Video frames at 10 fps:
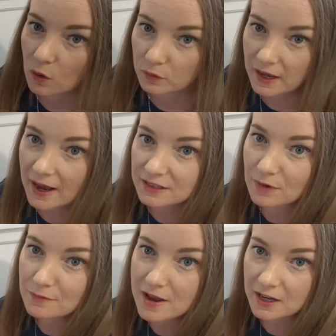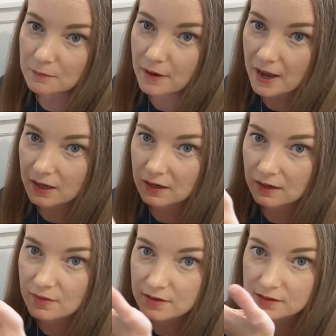only has my makeup bag in
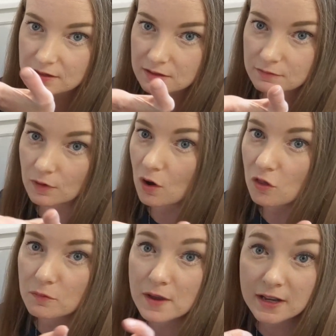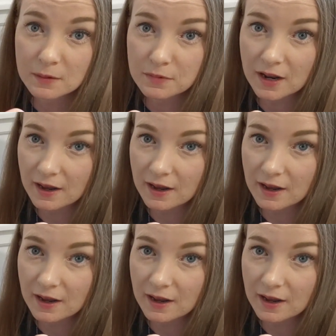it, and this is all the makeup that I